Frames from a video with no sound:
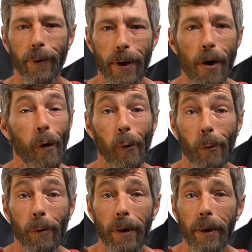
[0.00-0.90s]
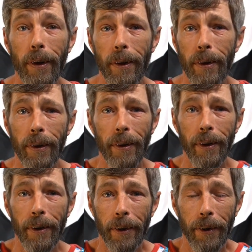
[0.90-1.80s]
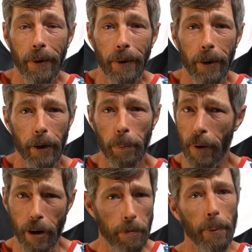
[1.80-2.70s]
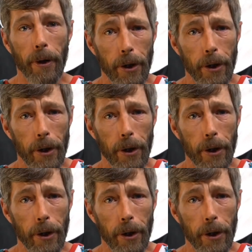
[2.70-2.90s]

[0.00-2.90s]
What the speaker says: know the price per